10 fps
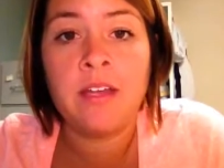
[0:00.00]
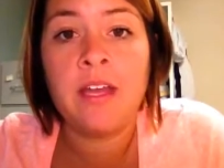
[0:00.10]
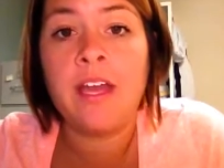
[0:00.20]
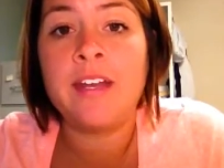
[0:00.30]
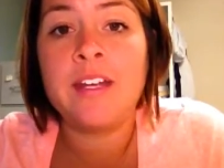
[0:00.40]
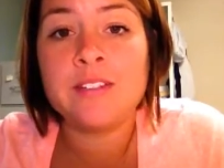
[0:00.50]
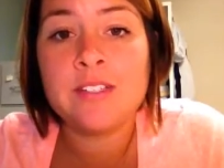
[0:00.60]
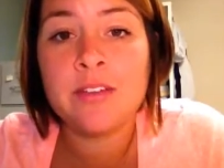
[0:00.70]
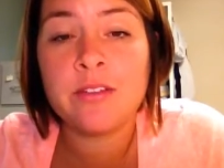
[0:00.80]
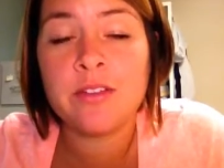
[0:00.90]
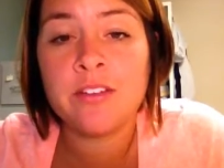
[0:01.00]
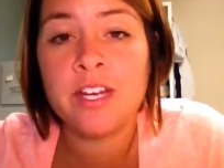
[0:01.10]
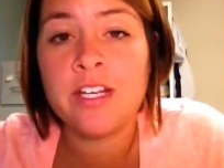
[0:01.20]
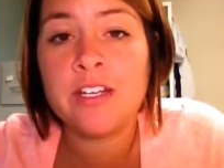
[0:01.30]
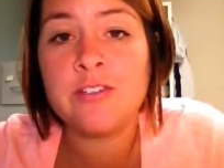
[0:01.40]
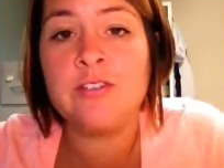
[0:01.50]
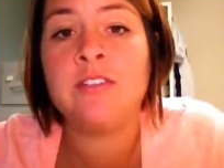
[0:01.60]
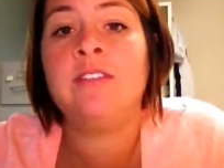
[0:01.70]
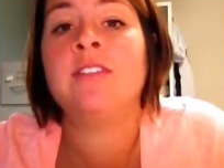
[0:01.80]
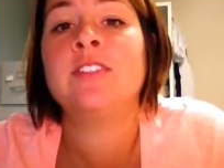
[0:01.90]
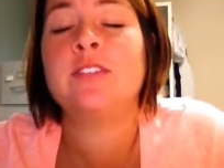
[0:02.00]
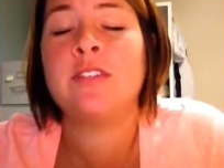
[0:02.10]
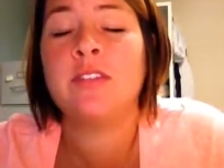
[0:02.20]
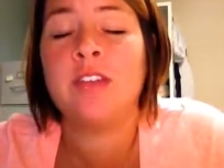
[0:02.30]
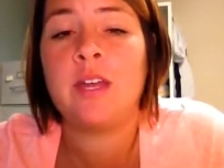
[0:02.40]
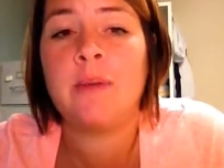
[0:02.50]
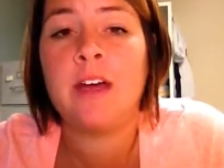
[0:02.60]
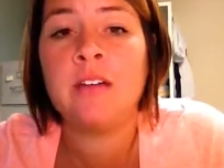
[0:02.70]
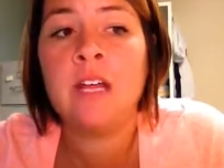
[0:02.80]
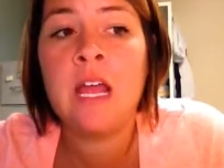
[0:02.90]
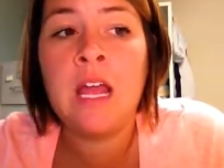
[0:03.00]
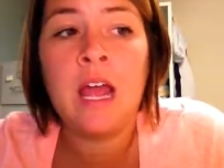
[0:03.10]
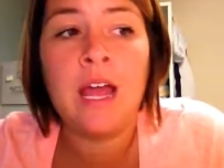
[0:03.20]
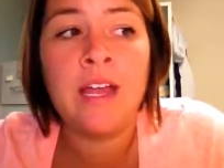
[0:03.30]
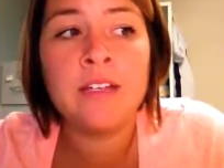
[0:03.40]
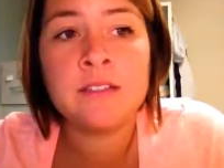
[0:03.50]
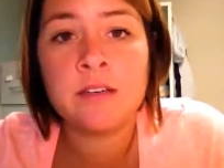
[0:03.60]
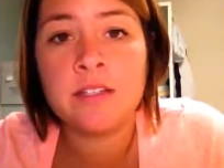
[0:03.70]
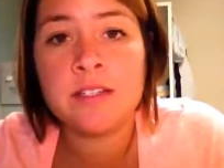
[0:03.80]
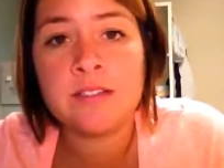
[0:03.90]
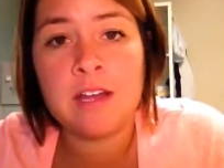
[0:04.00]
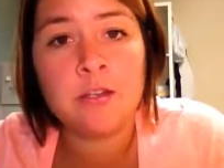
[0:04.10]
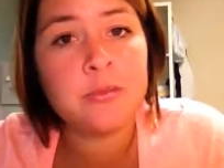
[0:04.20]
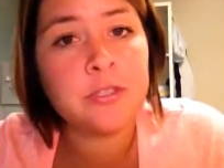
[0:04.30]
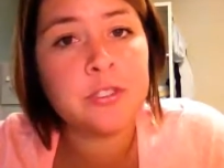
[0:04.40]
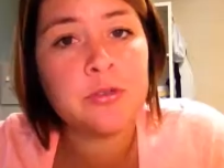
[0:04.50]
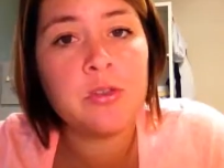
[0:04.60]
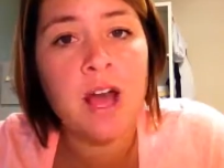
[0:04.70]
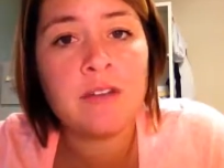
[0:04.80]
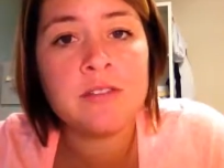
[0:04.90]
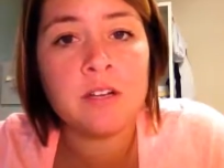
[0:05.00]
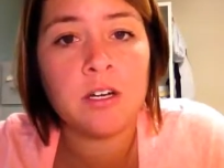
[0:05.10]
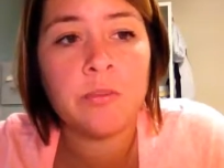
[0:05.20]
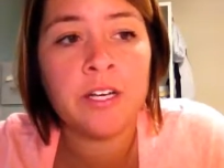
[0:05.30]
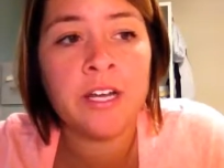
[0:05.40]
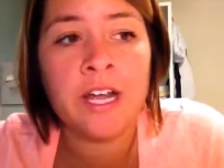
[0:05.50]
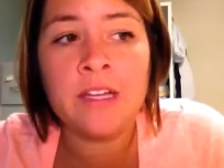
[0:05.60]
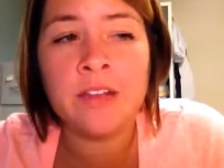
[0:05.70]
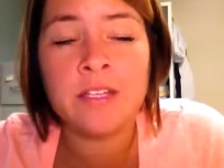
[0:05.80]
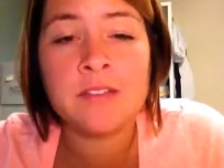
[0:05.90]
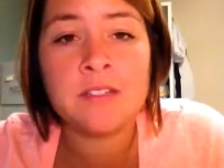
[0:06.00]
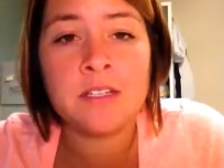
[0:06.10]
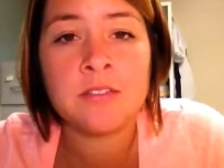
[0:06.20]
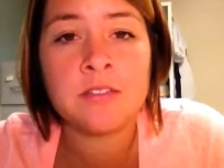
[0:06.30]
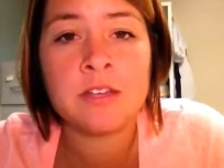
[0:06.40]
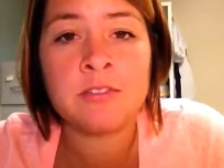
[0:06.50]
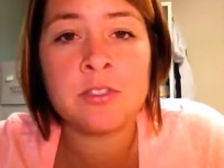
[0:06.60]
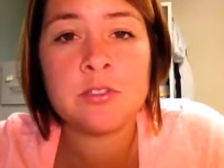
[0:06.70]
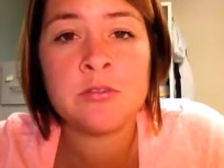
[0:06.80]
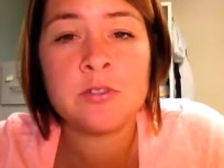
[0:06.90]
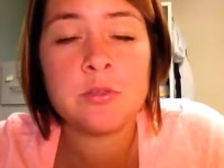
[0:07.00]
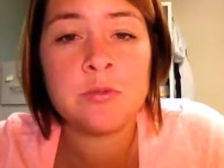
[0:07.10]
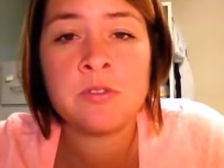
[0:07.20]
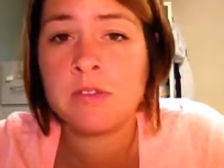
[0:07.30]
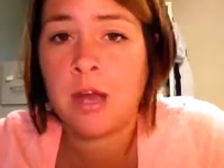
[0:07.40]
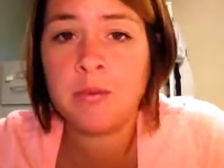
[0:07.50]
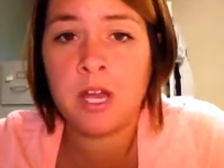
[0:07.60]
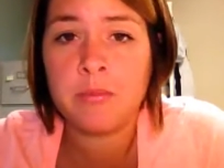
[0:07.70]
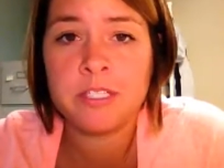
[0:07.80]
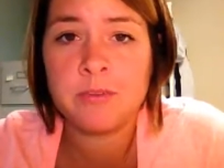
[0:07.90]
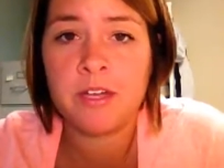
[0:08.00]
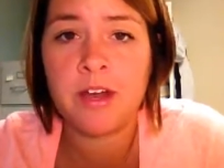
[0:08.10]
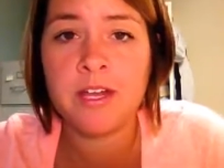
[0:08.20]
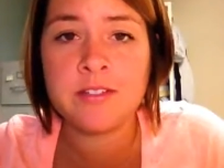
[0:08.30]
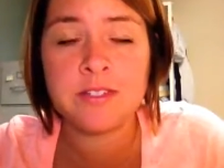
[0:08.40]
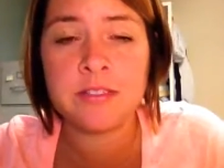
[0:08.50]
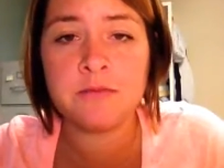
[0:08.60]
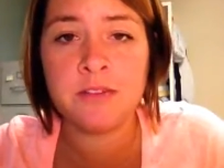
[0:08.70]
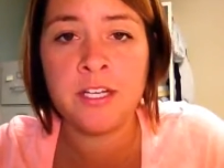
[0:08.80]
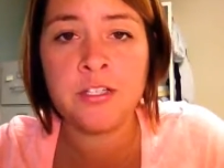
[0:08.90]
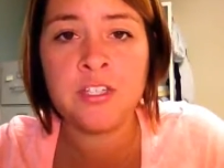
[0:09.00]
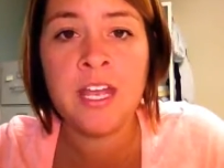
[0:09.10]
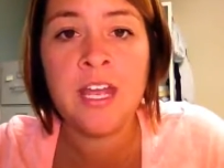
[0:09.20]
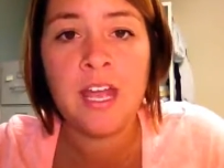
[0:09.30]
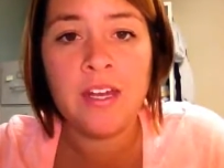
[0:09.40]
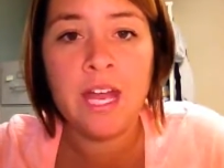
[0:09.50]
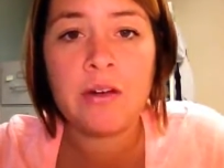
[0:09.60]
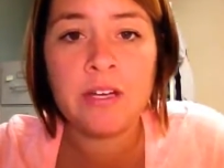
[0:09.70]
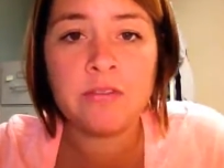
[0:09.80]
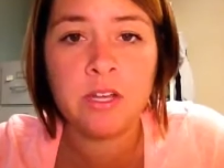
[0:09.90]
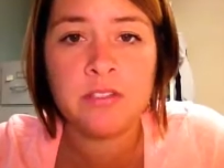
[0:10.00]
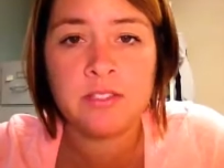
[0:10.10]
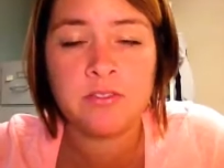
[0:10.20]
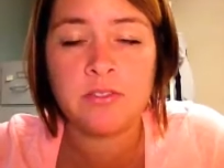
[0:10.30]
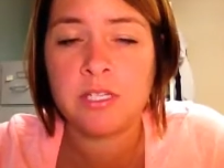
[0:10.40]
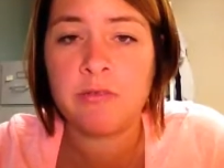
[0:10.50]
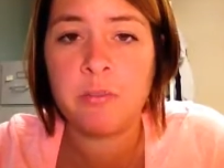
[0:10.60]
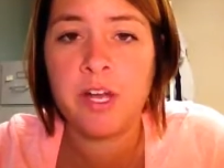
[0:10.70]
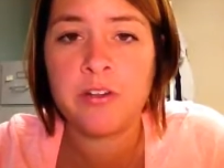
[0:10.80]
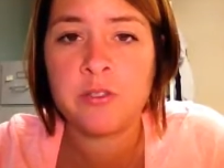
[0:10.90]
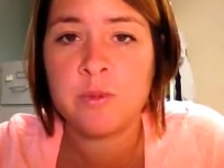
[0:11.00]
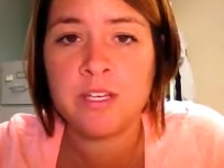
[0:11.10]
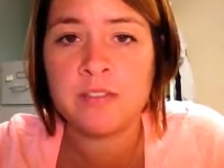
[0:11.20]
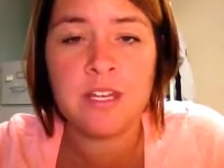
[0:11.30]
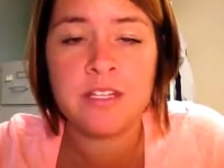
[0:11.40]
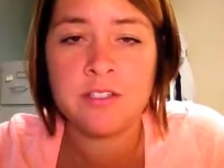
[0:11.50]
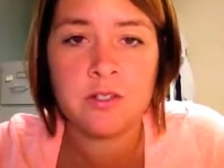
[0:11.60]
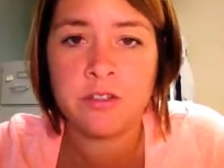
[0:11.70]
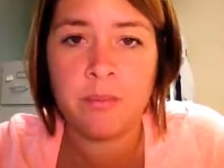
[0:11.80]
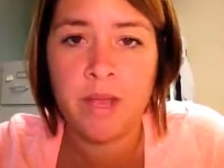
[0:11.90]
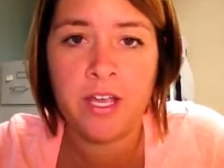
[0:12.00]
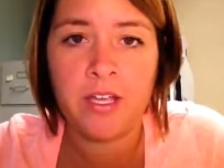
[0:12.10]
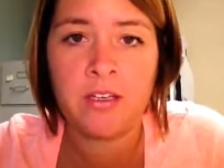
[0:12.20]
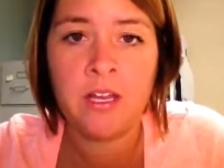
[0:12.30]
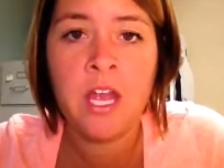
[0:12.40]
And here's the other thing that I need you to think about. I started this in Algebra 2 last term, and I had like 6 or 7 students who stopped coming to my class and didn't finish, and now I have lost 6 or 7 binders because they didn't turn them back in.